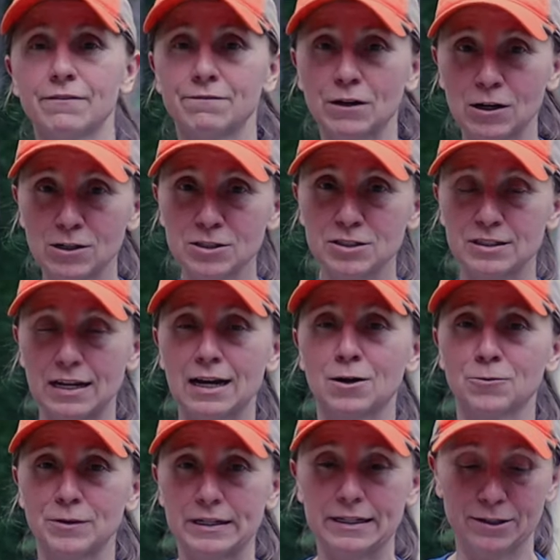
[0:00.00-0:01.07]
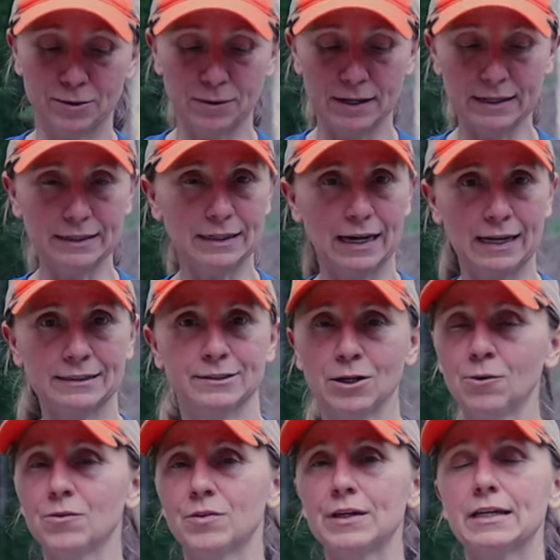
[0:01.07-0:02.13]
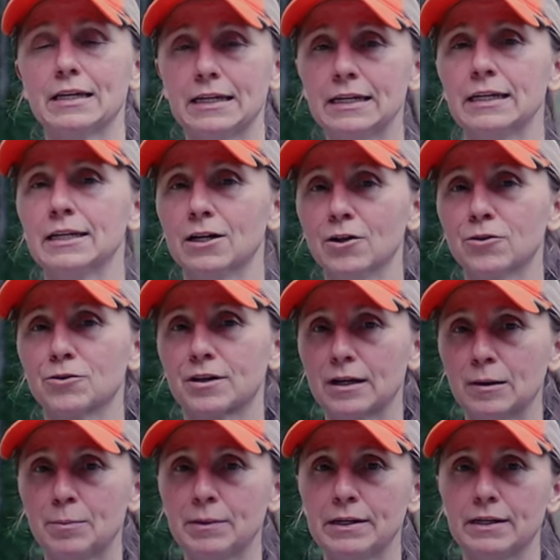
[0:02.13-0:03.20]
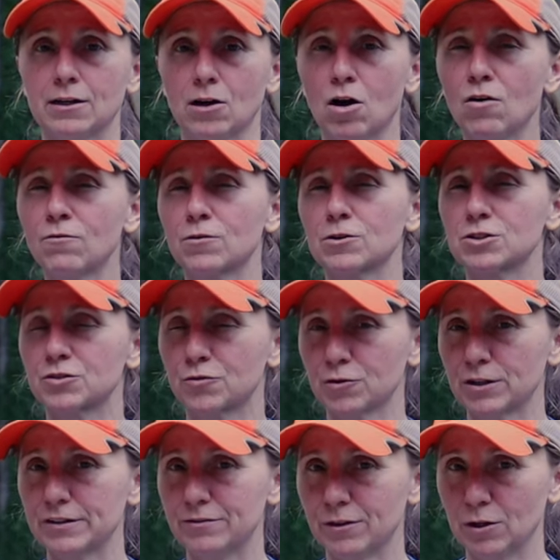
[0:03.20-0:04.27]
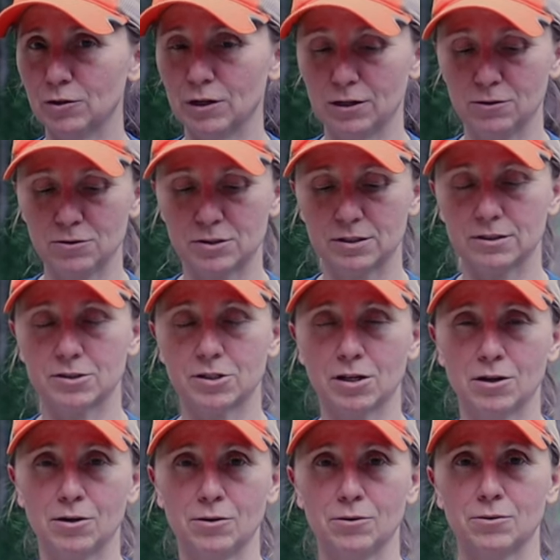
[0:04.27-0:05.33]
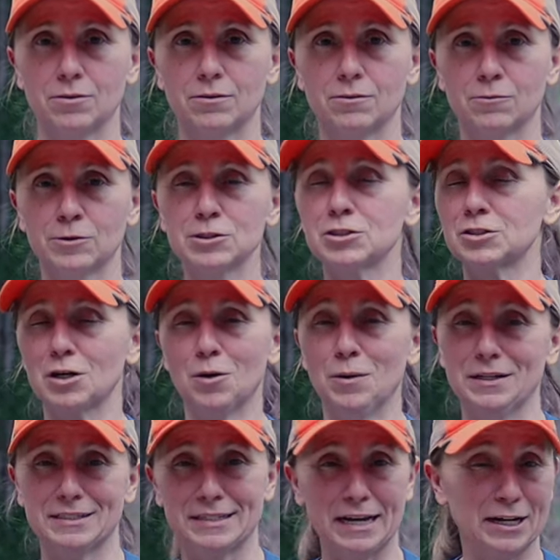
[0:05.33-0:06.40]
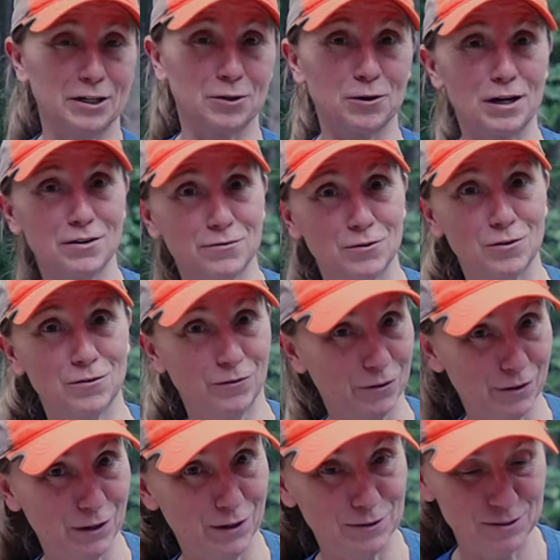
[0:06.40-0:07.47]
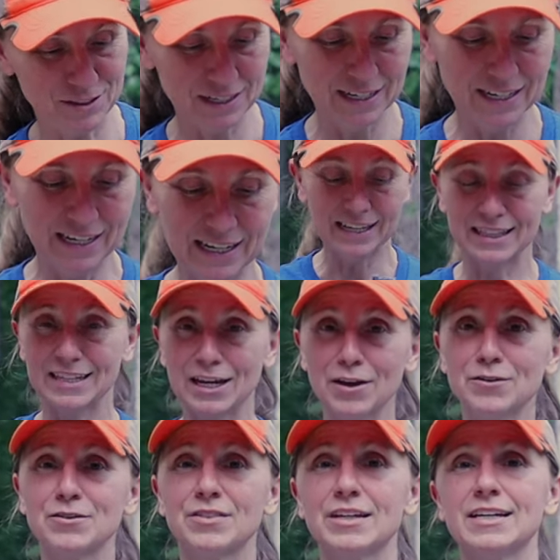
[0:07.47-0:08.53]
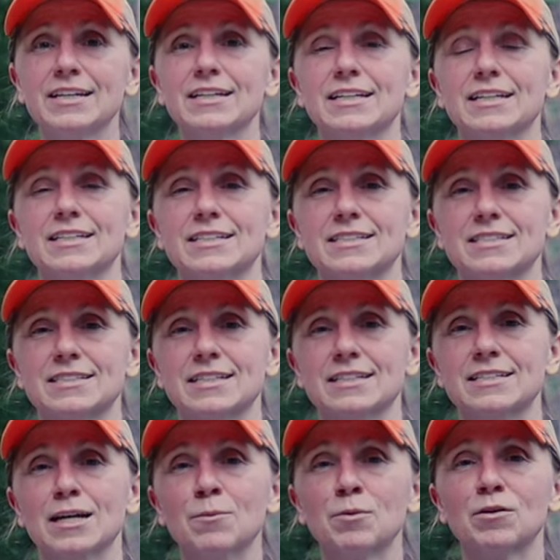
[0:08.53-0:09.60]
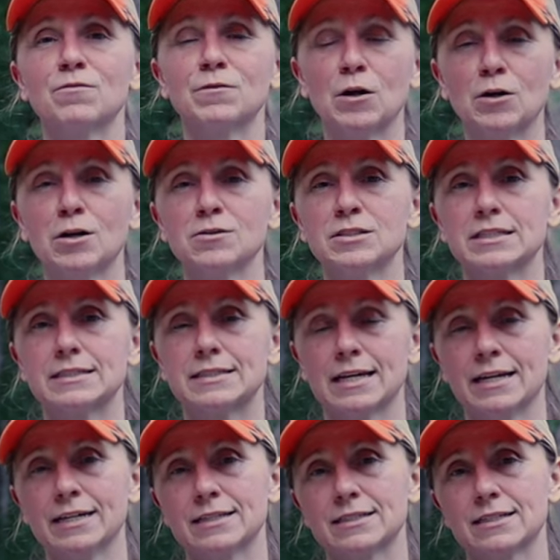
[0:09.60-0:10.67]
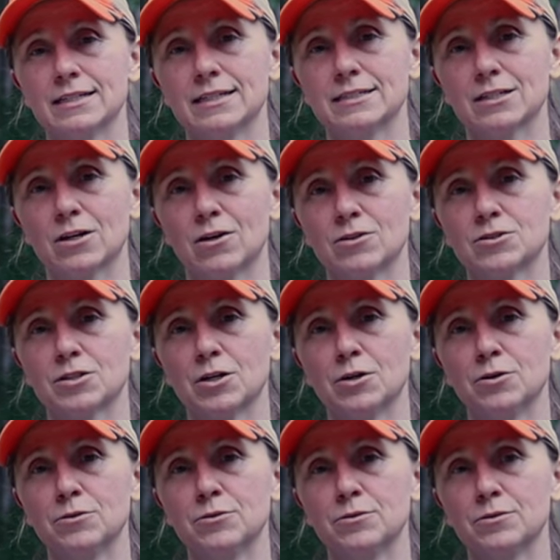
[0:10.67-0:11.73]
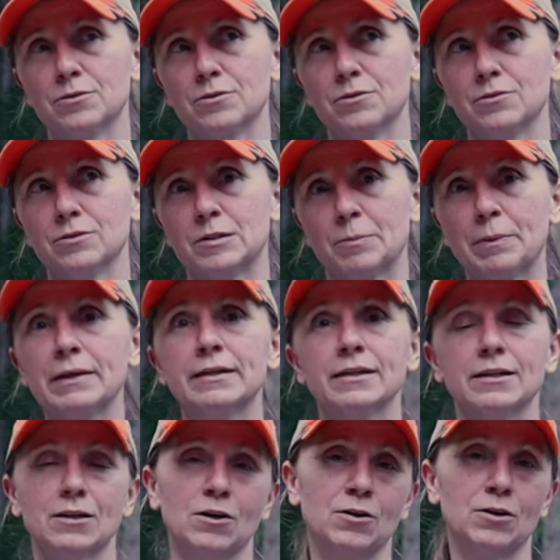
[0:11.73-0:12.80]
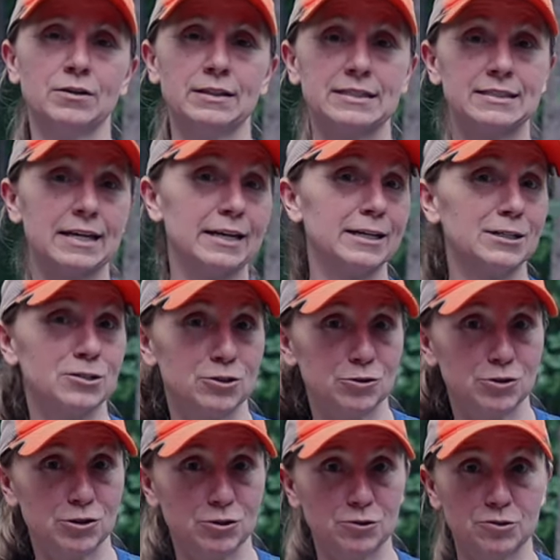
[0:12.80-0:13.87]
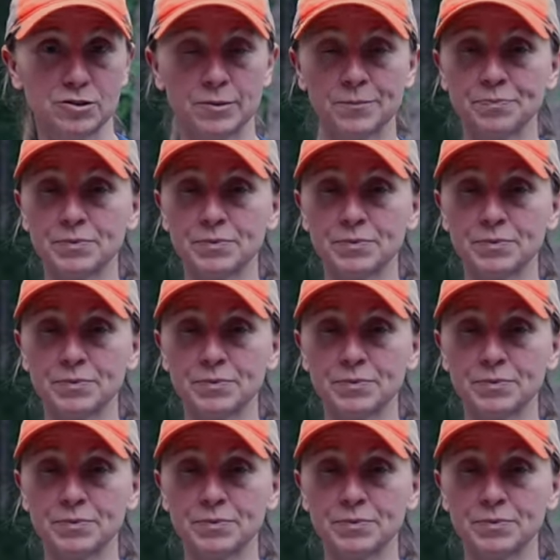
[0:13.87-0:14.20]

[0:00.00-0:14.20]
First, I'll reiterate, I don't think any other company offers free photos, so we're just always kind of grateful for those. The other thing is the number of photos it takes is also dependent on the settings you choose.